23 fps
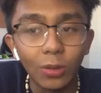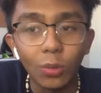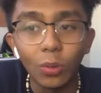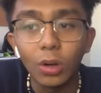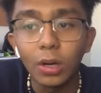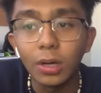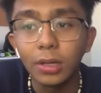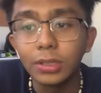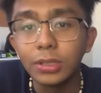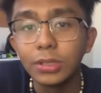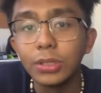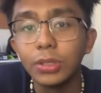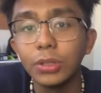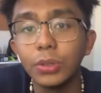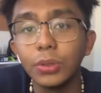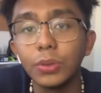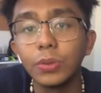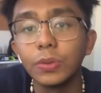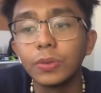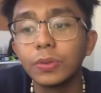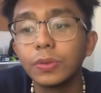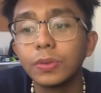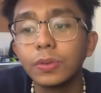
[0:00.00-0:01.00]
walk
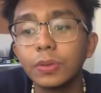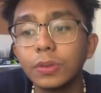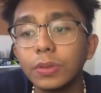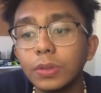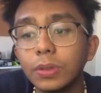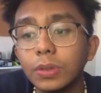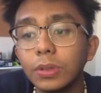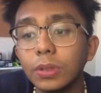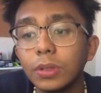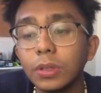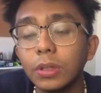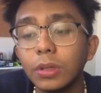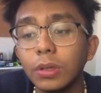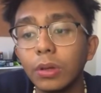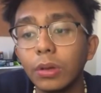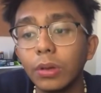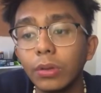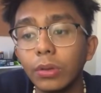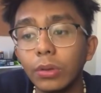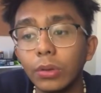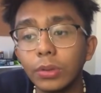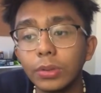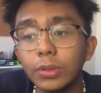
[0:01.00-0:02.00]
you
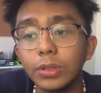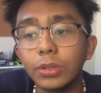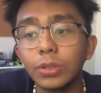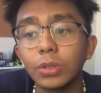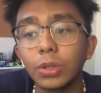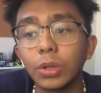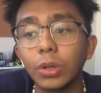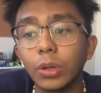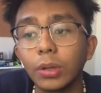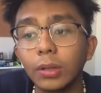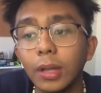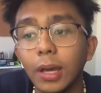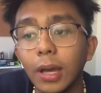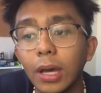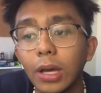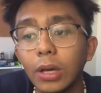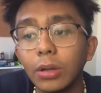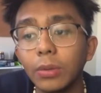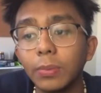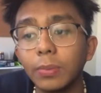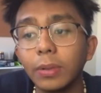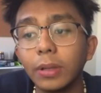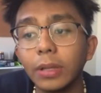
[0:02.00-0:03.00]
through a tutorial on how
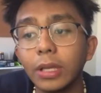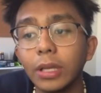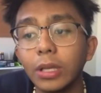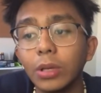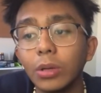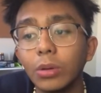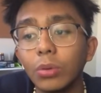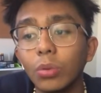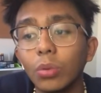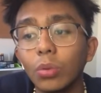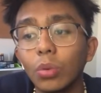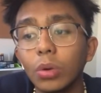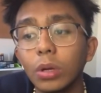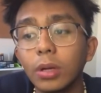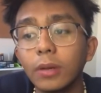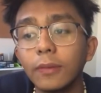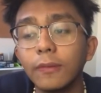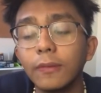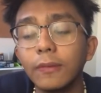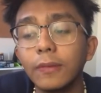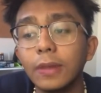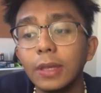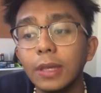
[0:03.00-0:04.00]
to play one of
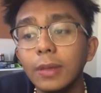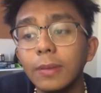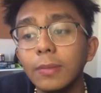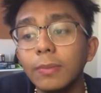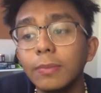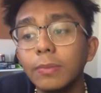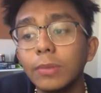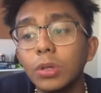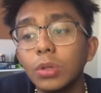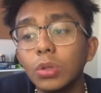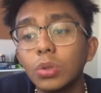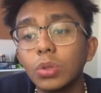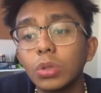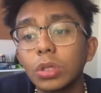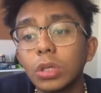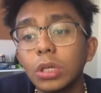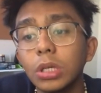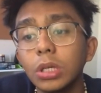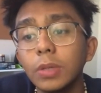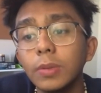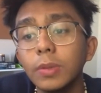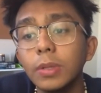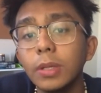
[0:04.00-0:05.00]
the most
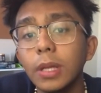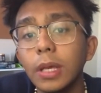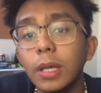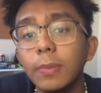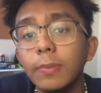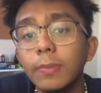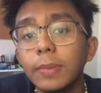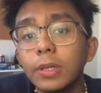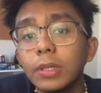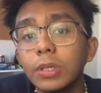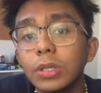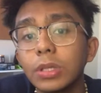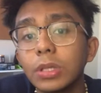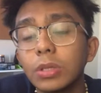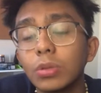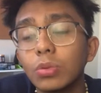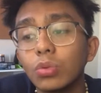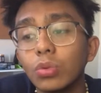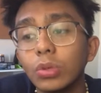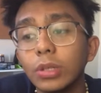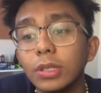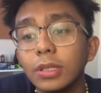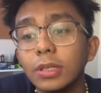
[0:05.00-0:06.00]
common and best
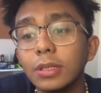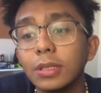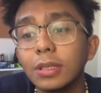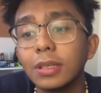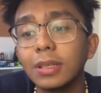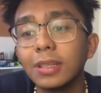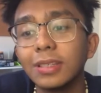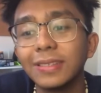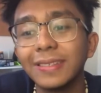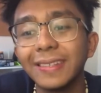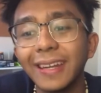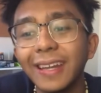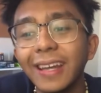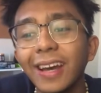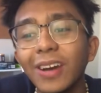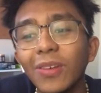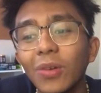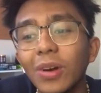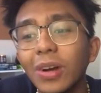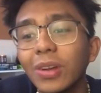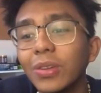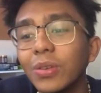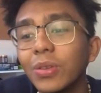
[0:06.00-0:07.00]
way. Today I'll
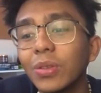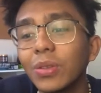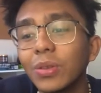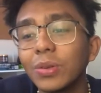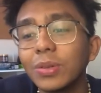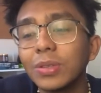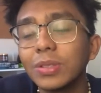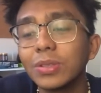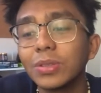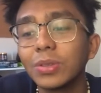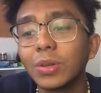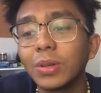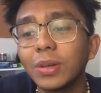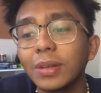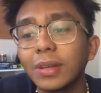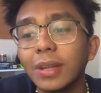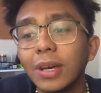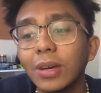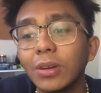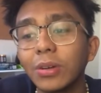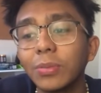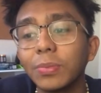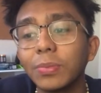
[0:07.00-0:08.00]
walk you through a tutorial on
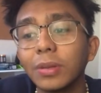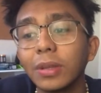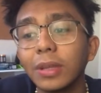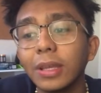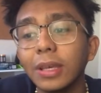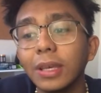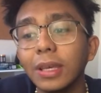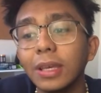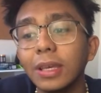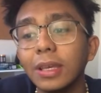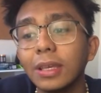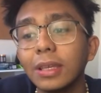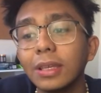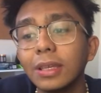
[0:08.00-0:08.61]
how to play